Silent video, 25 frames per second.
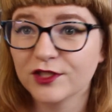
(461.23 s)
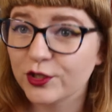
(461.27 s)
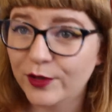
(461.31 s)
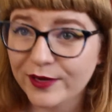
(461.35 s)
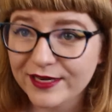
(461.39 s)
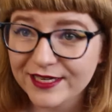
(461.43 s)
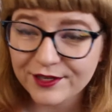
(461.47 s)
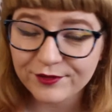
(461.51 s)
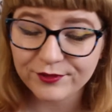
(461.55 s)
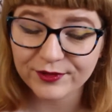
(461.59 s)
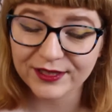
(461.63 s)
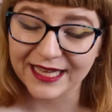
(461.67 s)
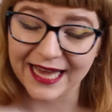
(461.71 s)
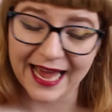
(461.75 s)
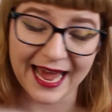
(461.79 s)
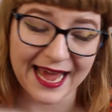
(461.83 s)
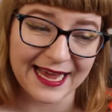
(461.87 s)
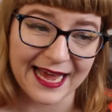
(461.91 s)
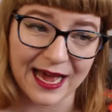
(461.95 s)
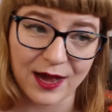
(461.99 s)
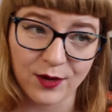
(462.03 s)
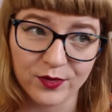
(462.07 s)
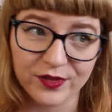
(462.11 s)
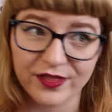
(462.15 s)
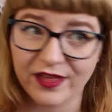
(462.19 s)
So I didn't really
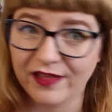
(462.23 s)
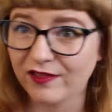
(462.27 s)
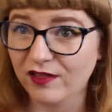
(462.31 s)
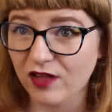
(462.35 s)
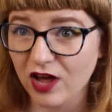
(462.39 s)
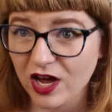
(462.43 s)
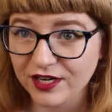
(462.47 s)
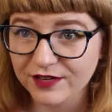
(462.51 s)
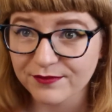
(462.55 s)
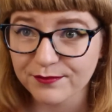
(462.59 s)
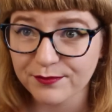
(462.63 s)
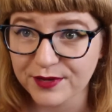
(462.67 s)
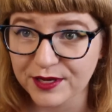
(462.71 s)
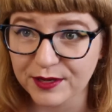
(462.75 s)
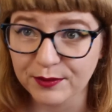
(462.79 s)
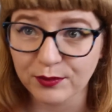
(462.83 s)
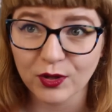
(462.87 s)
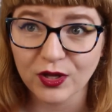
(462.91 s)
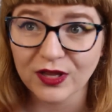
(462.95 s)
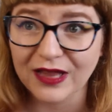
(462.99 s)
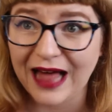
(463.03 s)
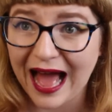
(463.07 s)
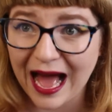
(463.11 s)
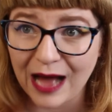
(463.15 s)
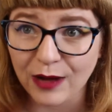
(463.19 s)
hang out with a lot of
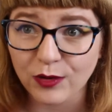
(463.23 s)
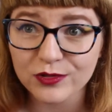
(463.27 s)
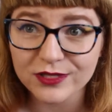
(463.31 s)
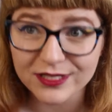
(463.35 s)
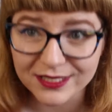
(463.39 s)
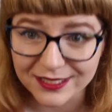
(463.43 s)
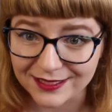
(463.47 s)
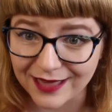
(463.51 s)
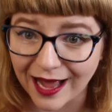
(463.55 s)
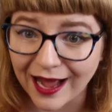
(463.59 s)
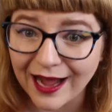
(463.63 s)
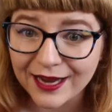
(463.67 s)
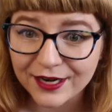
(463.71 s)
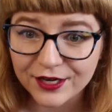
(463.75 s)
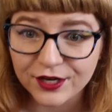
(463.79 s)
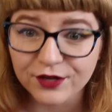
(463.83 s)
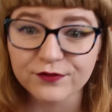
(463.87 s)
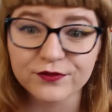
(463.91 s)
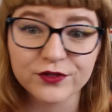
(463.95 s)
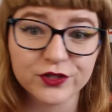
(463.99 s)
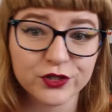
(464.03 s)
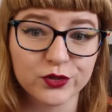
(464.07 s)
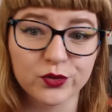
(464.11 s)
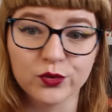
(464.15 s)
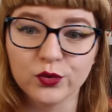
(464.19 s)
people outside
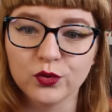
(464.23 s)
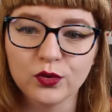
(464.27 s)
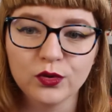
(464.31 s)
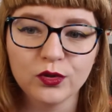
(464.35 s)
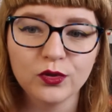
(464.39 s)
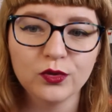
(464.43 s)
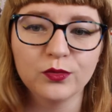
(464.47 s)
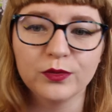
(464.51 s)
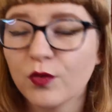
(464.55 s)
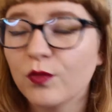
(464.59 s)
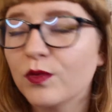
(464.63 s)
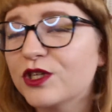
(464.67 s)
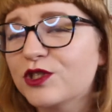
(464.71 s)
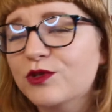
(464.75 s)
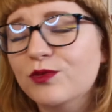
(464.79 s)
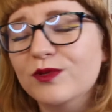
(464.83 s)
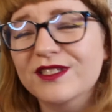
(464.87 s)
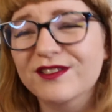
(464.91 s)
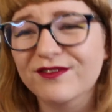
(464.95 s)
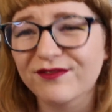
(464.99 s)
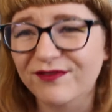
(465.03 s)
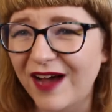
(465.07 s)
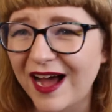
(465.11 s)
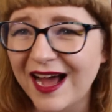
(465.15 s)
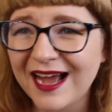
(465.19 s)
of school, which
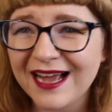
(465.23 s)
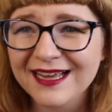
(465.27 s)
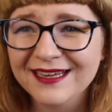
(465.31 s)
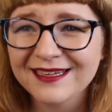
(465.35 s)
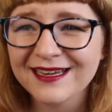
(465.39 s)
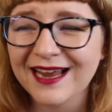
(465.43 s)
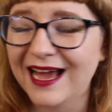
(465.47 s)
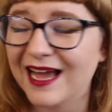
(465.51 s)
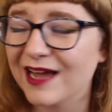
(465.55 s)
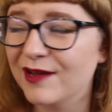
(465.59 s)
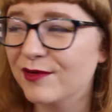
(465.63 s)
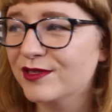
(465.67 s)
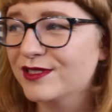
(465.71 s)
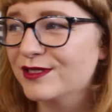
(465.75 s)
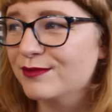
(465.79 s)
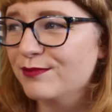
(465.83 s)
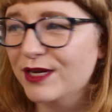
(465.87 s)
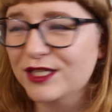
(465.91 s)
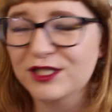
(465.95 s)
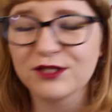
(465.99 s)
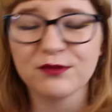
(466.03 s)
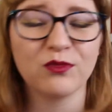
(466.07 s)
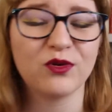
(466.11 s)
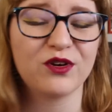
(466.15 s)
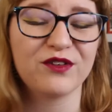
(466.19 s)
was fine. I was
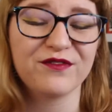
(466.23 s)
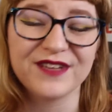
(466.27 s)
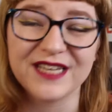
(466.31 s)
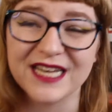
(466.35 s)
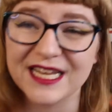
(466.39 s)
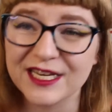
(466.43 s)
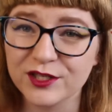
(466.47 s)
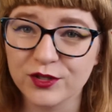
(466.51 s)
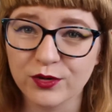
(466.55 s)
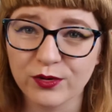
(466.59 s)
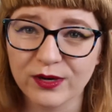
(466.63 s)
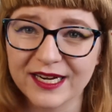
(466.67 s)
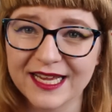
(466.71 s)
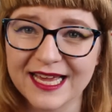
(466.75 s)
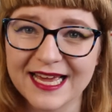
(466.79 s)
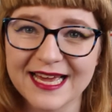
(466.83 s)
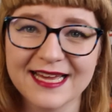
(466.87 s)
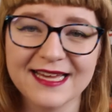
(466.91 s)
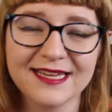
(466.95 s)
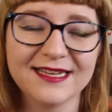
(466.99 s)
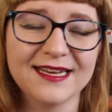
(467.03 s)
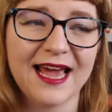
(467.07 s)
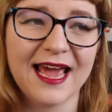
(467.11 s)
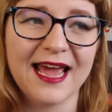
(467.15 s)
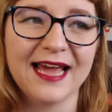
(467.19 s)
much more of an indoor
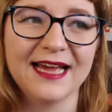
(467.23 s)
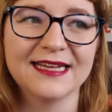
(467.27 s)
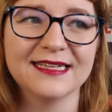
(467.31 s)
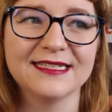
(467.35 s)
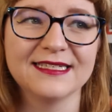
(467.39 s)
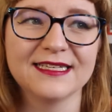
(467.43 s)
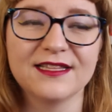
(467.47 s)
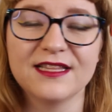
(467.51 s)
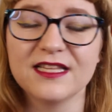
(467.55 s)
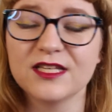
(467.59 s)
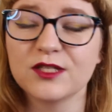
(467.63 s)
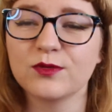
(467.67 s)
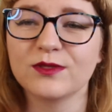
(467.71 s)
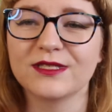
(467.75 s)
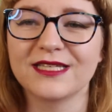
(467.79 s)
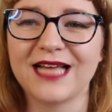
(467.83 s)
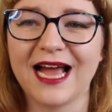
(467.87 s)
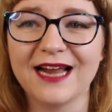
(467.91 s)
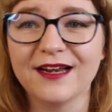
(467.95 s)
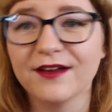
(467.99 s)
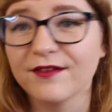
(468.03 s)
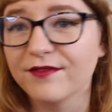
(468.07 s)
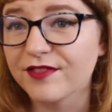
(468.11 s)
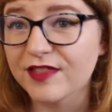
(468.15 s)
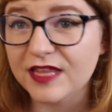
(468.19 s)
kid, and this was
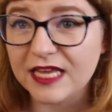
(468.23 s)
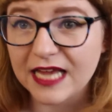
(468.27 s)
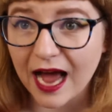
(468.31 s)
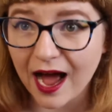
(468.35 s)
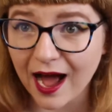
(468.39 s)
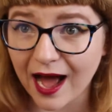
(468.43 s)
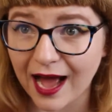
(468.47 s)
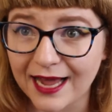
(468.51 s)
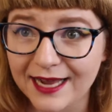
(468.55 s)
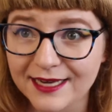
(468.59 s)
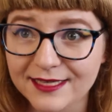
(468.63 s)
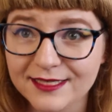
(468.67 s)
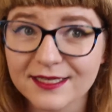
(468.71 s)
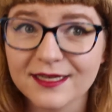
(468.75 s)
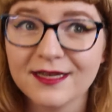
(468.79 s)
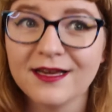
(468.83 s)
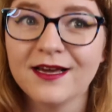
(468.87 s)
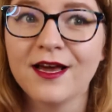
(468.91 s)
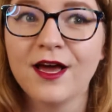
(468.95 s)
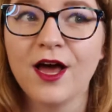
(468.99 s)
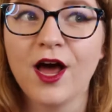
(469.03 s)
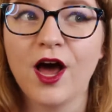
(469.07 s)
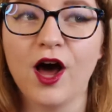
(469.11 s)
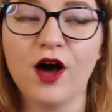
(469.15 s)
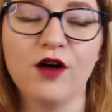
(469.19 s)
kind of the height
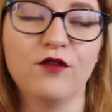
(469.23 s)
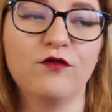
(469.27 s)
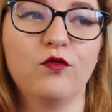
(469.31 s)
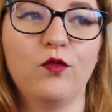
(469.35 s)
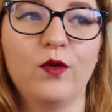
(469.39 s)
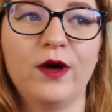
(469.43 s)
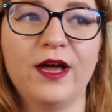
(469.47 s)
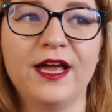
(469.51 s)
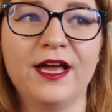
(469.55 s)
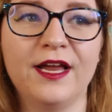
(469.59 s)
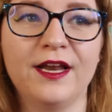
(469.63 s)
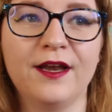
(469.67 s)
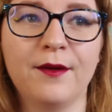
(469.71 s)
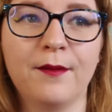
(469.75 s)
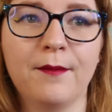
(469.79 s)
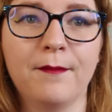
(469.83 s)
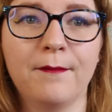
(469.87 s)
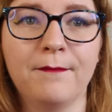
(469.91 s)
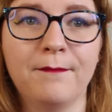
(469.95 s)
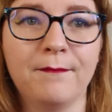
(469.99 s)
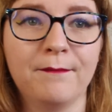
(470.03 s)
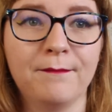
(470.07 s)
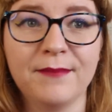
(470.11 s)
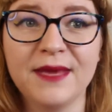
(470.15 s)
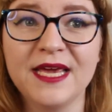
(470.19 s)
of when
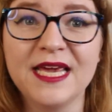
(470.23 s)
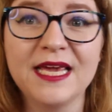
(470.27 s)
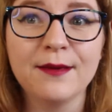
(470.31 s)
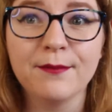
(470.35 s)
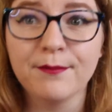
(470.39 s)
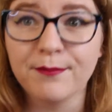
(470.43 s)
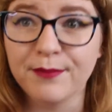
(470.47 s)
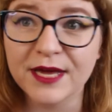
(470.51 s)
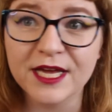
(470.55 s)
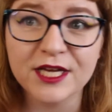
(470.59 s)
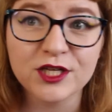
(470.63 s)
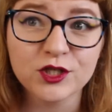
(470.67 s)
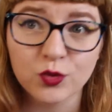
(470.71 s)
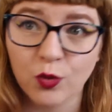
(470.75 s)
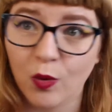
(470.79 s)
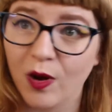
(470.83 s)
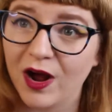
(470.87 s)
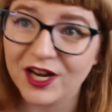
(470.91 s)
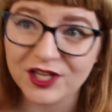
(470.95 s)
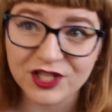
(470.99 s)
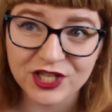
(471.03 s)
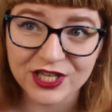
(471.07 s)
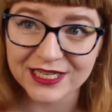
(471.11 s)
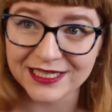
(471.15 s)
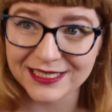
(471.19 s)
me binge
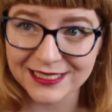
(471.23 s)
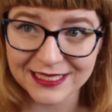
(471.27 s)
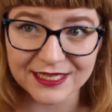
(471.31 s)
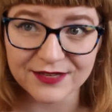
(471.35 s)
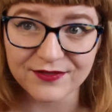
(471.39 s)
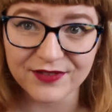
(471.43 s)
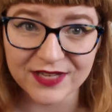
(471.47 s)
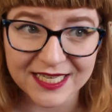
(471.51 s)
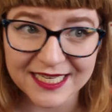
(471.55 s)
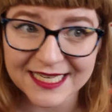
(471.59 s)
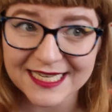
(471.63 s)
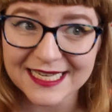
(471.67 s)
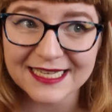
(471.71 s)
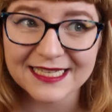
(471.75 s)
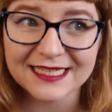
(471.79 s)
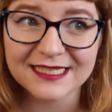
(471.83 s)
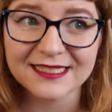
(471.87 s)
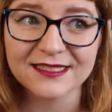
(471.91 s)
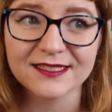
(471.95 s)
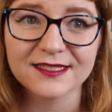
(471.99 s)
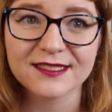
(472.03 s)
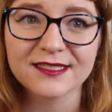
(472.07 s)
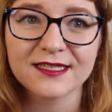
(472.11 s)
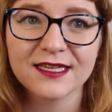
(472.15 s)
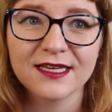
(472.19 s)
watching
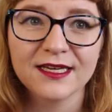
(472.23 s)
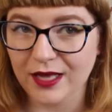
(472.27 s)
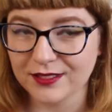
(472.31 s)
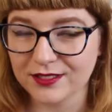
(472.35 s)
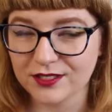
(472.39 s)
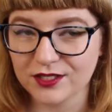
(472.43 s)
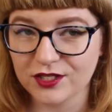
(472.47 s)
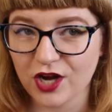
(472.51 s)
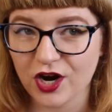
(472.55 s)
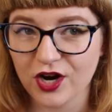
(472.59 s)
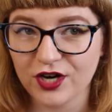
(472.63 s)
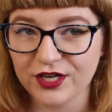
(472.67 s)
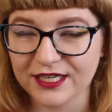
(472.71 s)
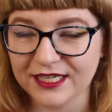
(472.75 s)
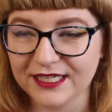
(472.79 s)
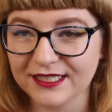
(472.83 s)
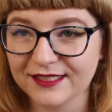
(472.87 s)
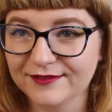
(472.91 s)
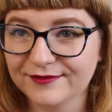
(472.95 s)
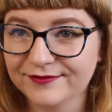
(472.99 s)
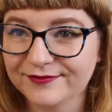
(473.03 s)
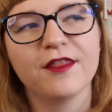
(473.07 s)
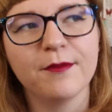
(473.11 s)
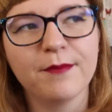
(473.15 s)
DVDs started.